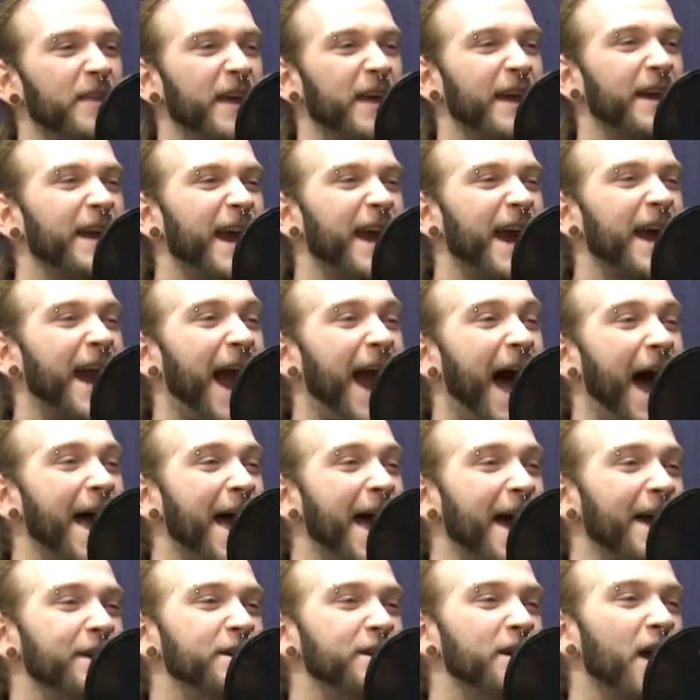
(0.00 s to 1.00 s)
And I
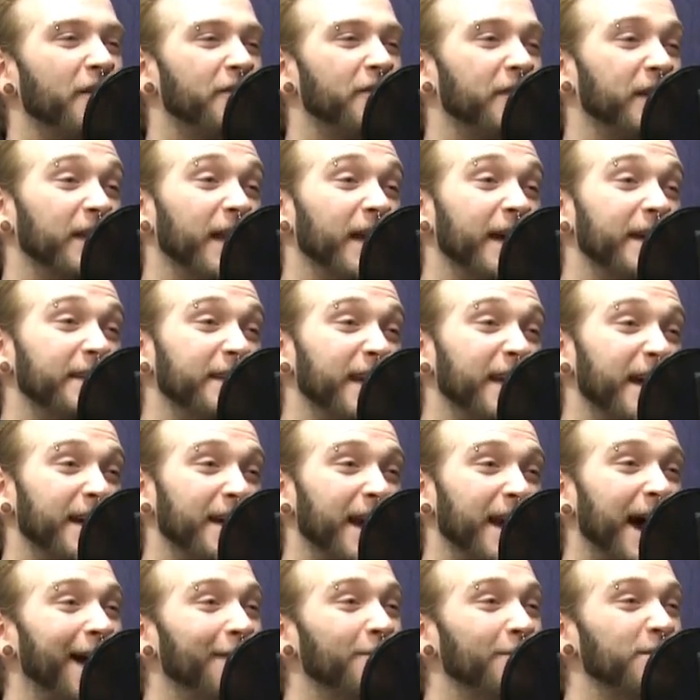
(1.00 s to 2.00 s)
had nothing like
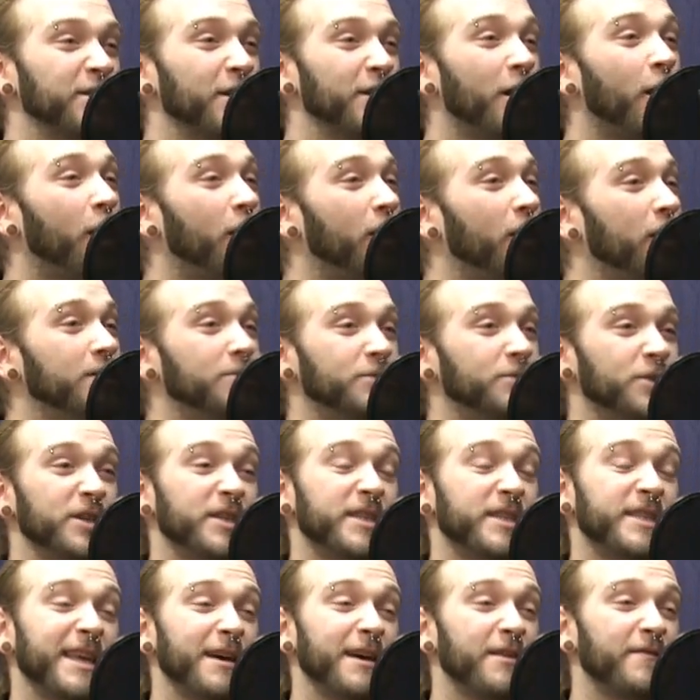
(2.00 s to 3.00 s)
that. I was all
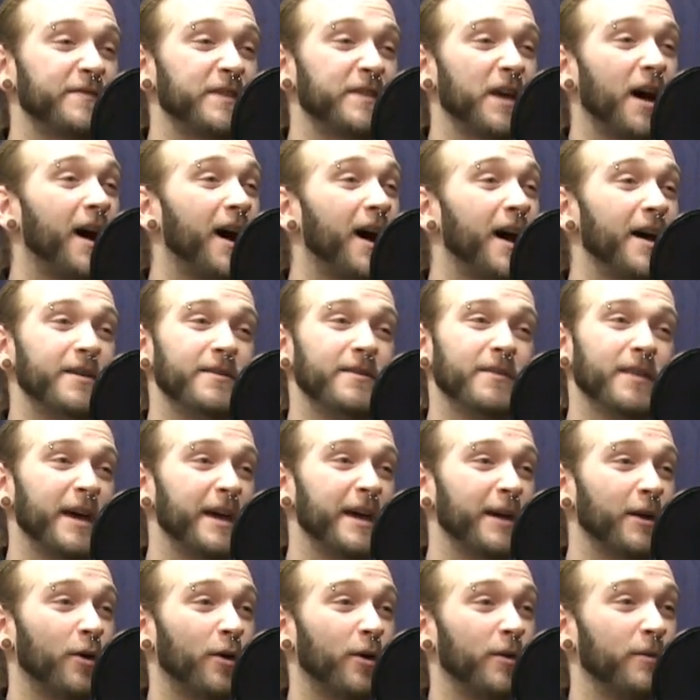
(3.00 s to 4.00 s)
just self-taught,
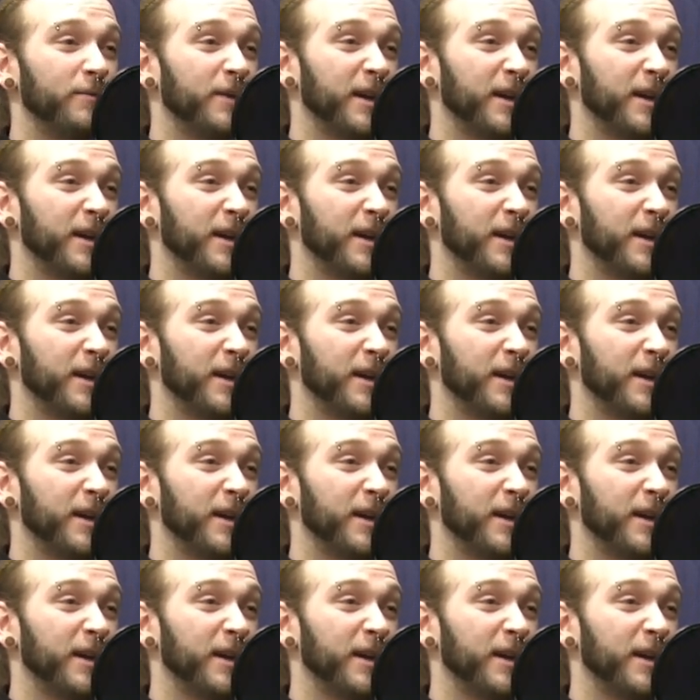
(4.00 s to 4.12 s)
like or